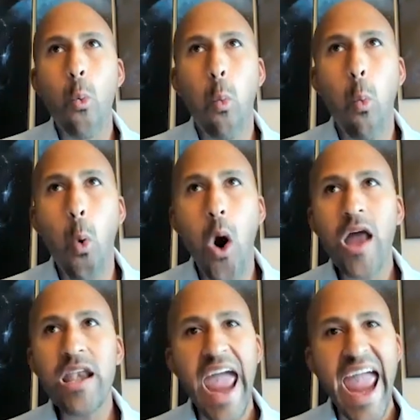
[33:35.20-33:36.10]

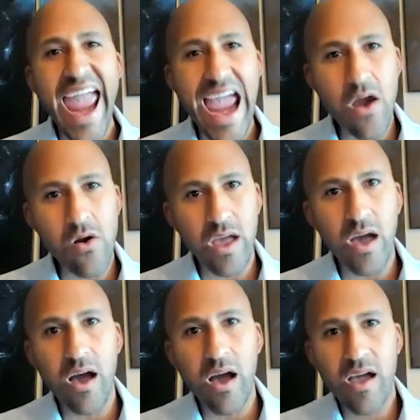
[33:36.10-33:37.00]
One
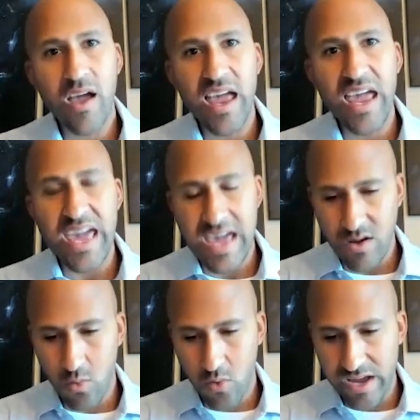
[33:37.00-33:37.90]
area
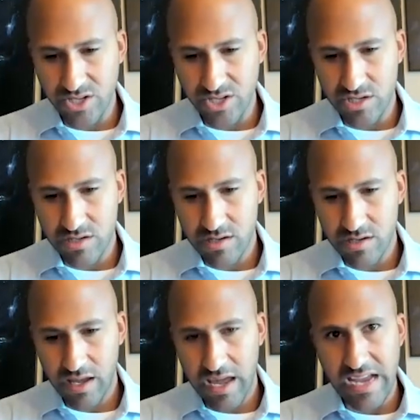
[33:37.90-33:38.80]
in which
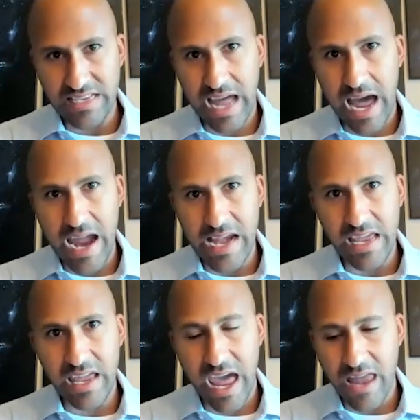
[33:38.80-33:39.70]

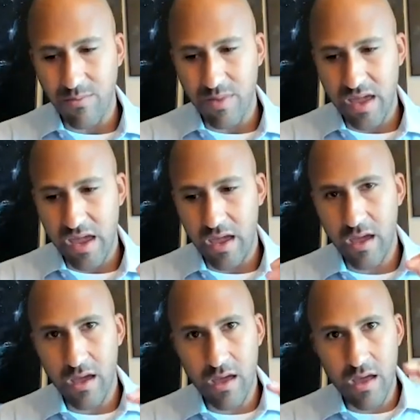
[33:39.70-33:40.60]
anxiety can
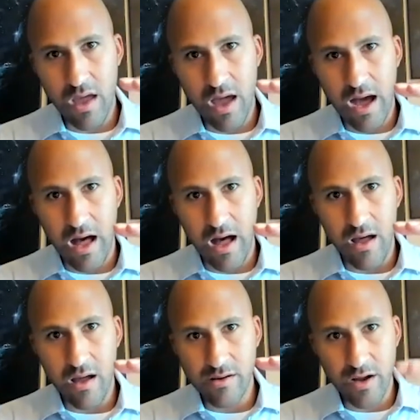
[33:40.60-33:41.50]
be
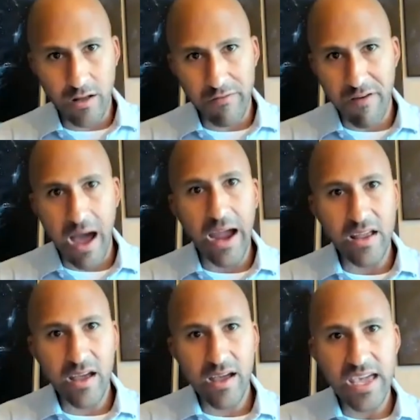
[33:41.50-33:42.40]
nullified
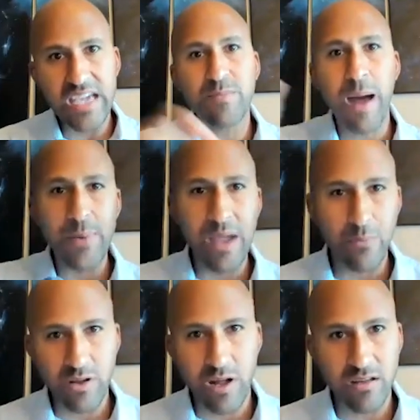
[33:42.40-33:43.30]
is by being
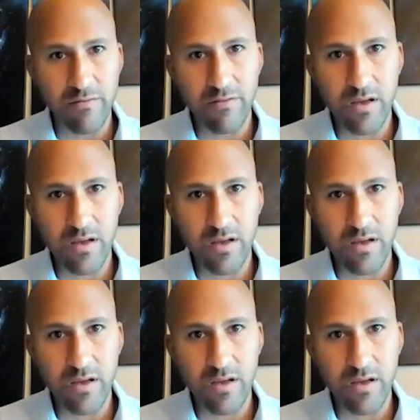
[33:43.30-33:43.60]
productive.